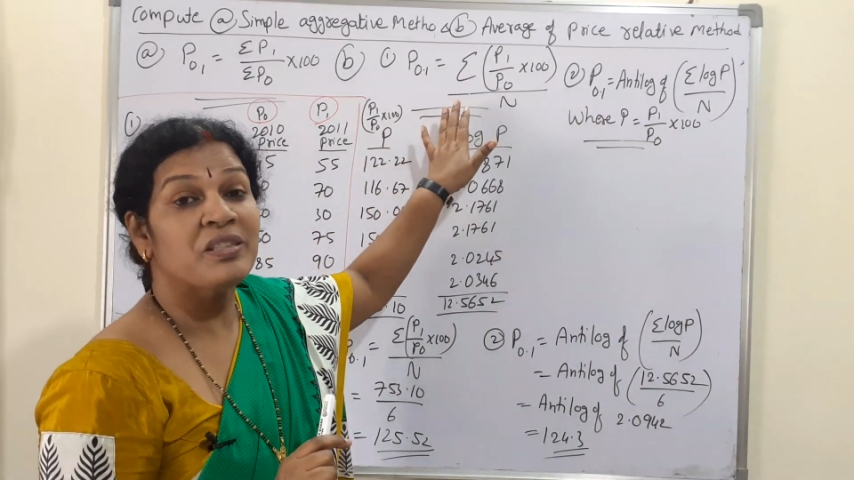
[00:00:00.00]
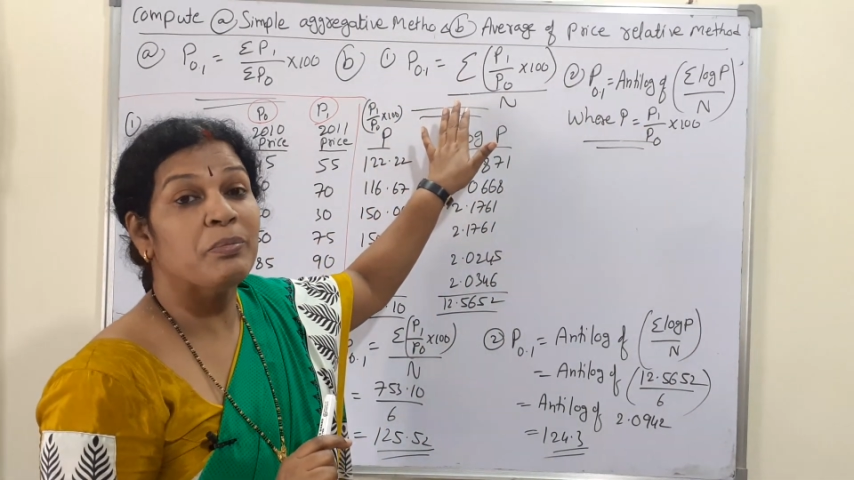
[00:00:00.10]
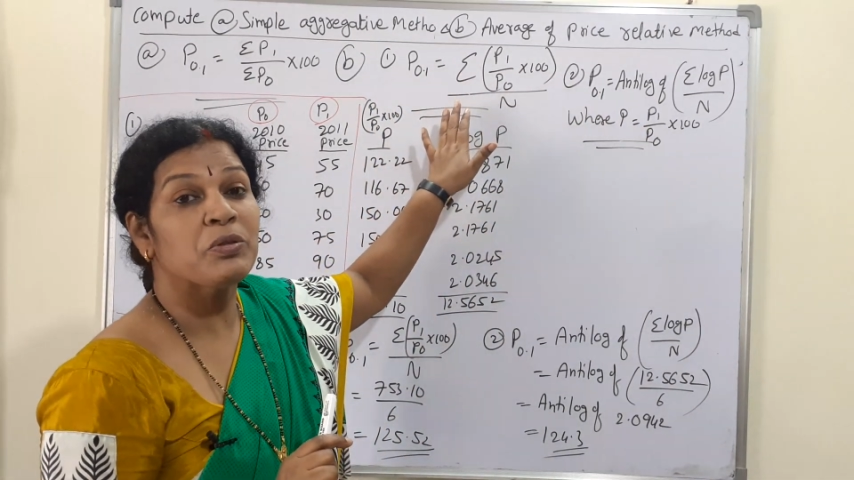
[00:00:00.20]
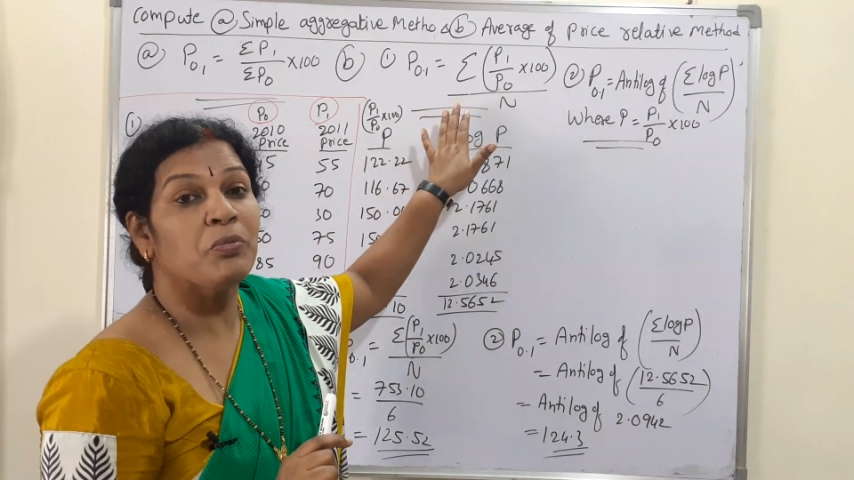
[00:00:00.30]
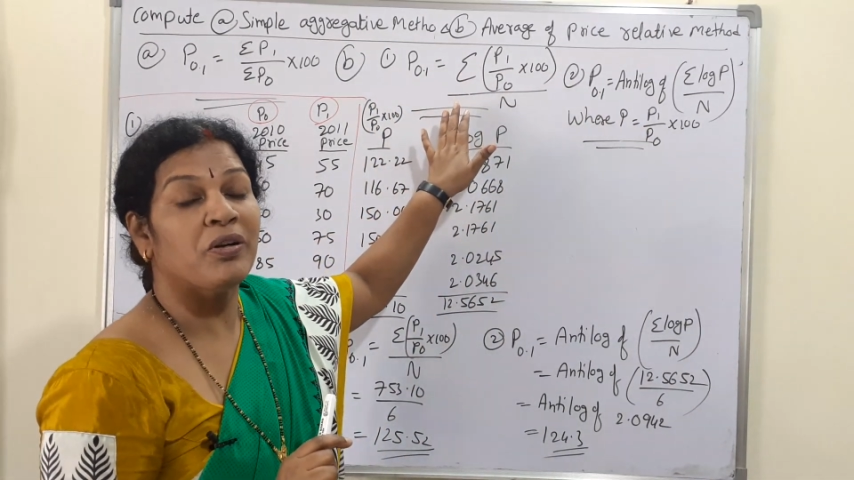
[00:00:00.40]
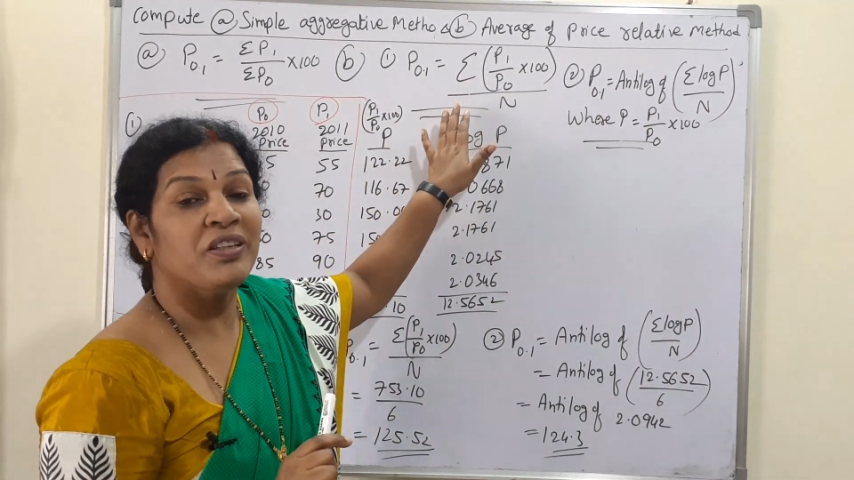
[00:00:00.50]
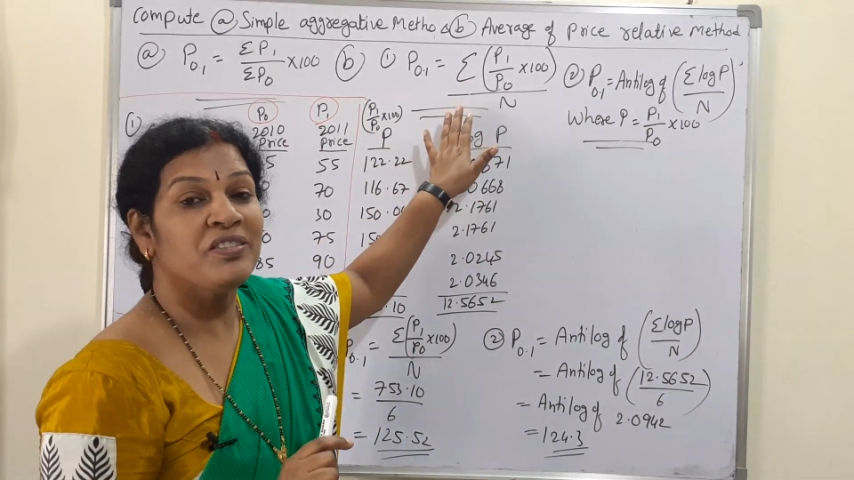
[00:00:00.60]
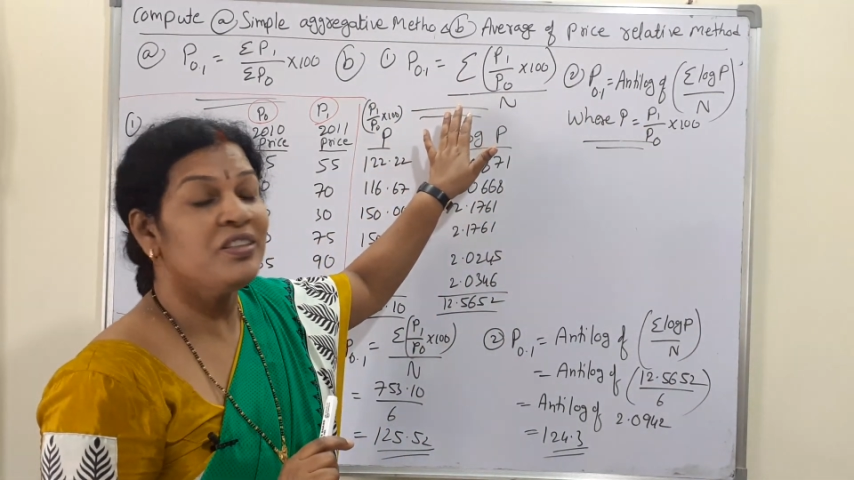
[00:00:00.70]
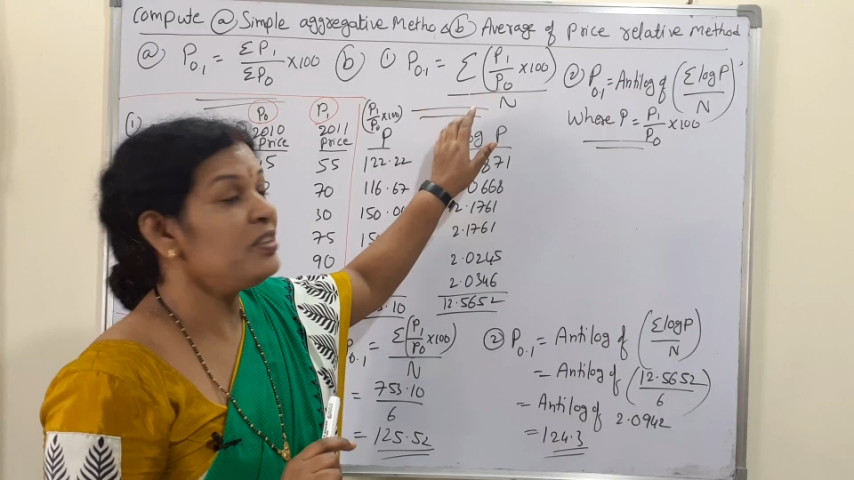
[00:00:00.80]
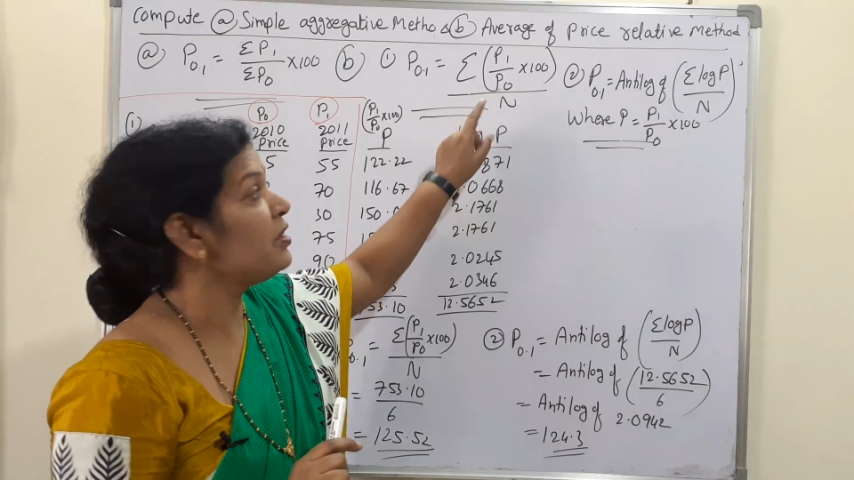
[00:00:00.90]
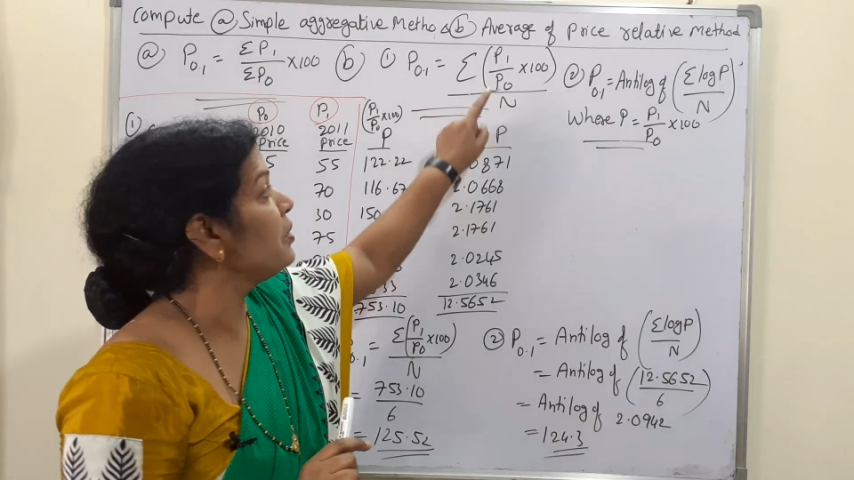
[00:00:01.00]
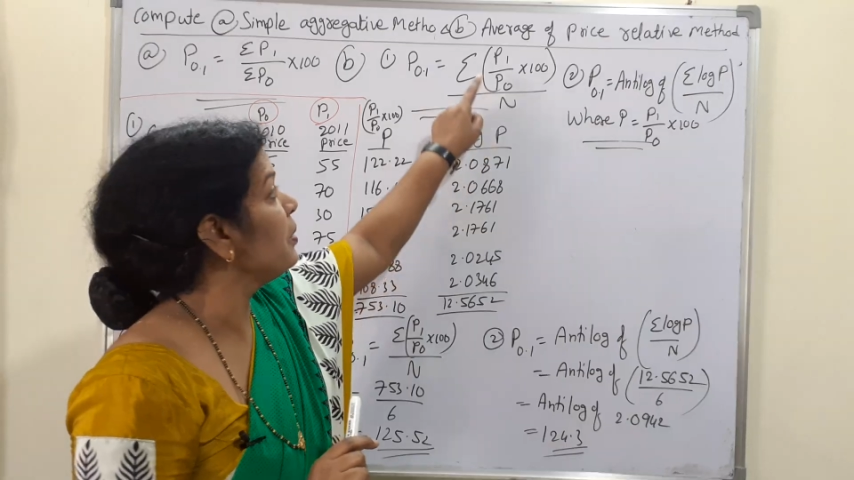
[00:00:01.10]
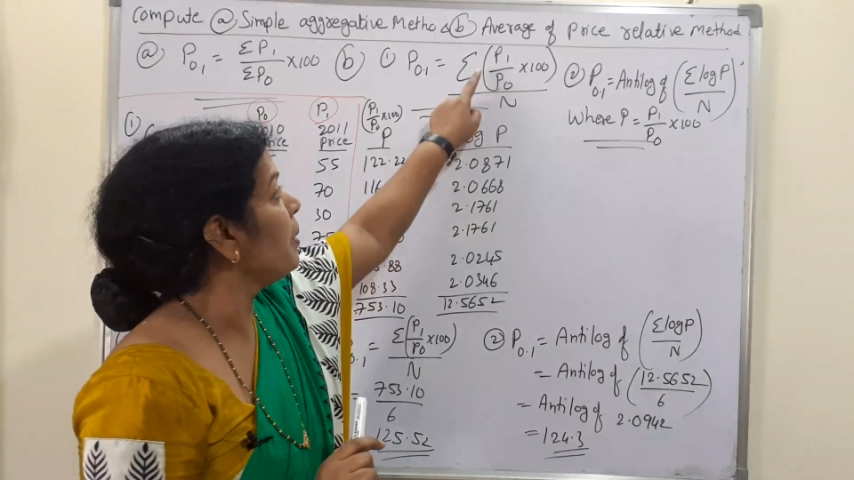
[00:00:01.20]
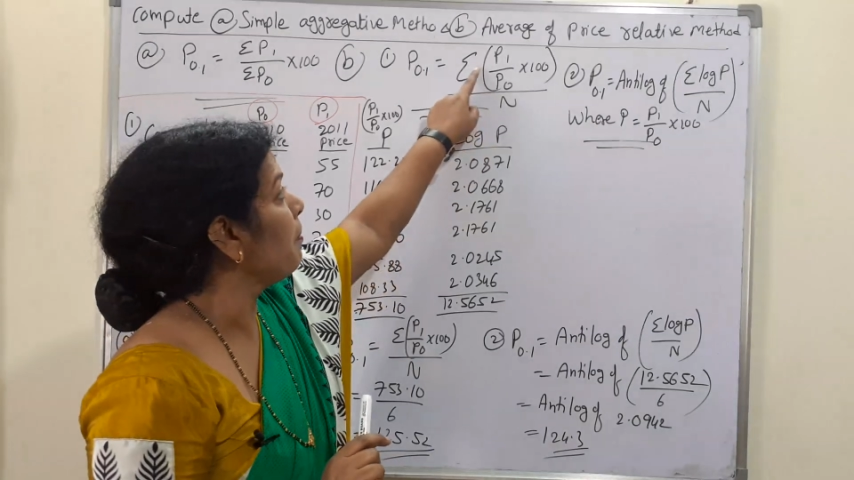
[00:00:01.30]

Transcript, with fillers: numbers, what is needed?